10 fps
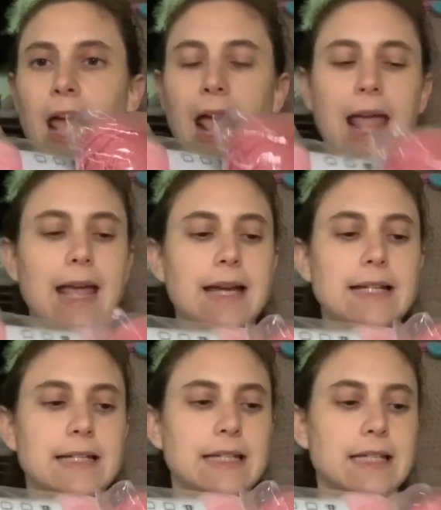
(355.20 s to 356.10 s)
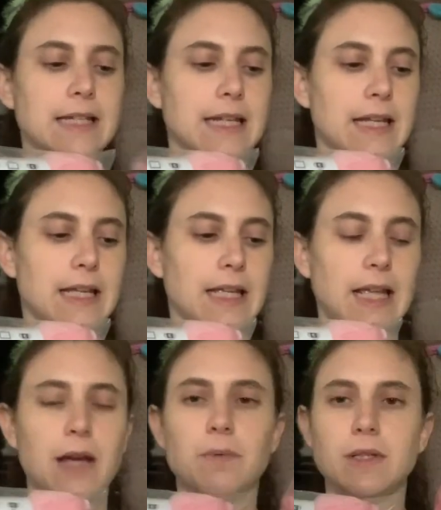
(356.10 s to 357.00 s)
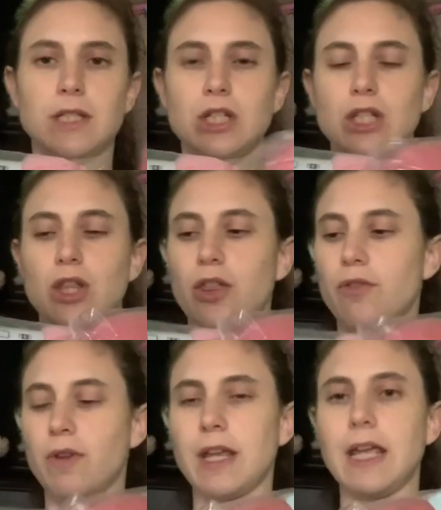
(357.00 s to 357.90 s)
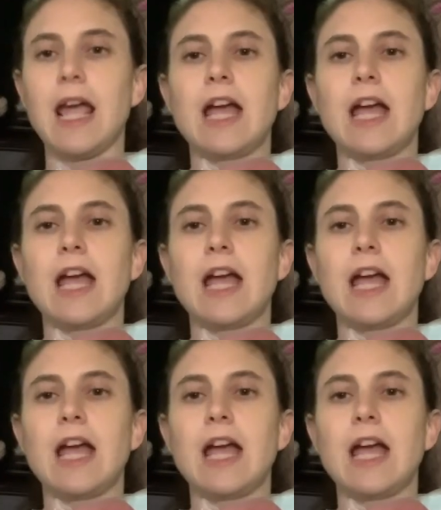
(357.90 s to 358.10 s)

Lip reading: and it was just the 3,